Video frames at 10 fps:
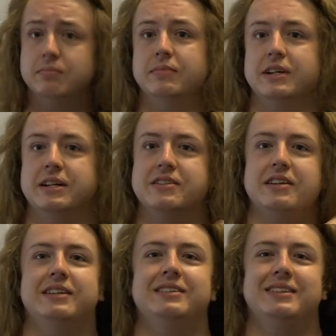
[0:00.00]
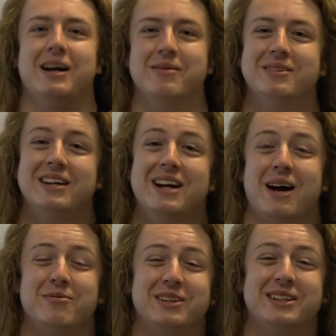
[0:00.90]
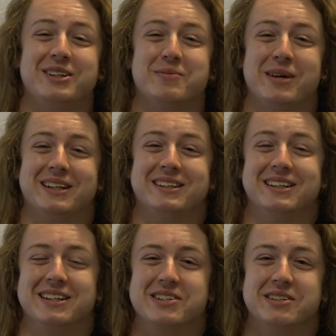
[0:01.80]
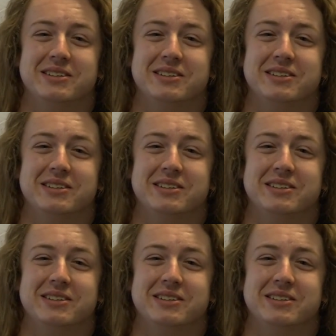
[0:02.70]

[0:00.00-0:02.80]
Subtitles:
that's I'm feeling good about it at least.